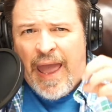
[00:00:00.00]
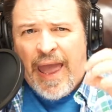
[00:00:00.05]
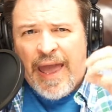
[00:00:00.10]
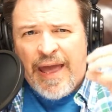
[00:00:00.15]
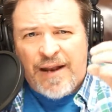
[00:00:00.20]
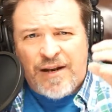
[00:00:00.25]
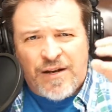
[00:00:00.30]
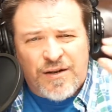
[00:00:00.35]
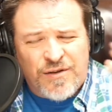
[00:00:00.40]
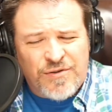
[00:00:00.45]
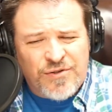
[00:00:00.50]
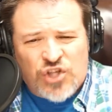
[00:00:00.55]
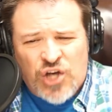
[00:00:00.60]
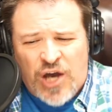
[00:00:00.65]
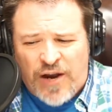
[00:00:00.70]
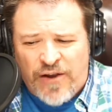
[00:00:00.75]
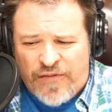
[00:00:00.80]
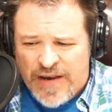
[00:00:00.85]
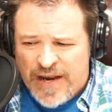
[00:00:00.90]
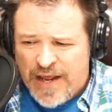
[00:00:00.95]
and
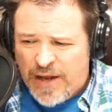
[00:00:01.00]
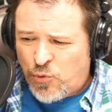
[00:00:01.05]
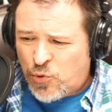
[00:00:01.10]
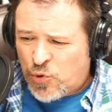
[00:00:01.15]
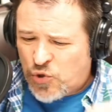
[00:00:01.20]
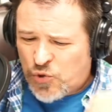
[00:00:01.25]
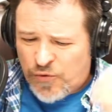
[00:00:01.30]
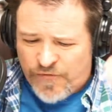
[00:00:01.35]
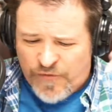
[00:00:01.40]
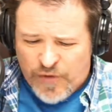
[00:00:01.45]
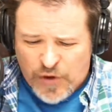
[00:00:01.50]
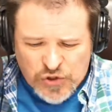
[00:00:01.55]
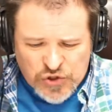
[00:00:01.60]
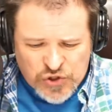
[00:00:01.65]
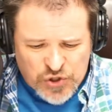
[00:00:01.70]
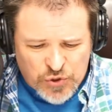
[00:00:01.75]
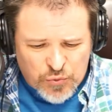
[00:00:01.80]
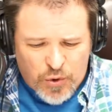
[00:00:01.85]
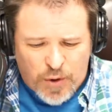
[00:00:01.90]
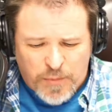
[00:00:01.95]
Jonathan Edwards
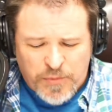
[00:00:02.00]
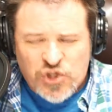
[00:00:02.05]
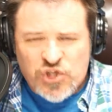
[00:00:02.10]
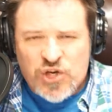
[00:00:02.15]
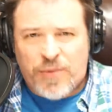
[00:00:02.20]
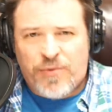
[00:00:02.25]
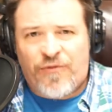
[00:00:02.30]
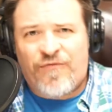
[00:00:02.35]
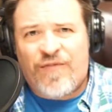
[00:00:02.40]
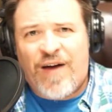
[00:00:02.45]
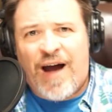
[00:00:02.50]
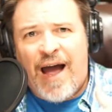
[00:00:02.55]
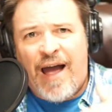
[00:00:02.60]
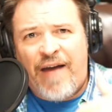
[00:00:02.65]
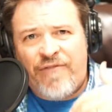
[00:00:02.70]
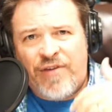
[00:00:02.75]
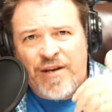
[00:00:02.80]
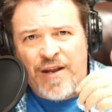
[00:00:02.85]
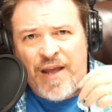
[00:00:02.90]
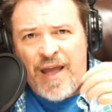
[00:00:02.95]
refers to Romans chapter
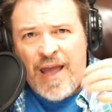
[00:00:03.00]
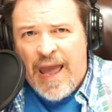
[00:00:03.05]
5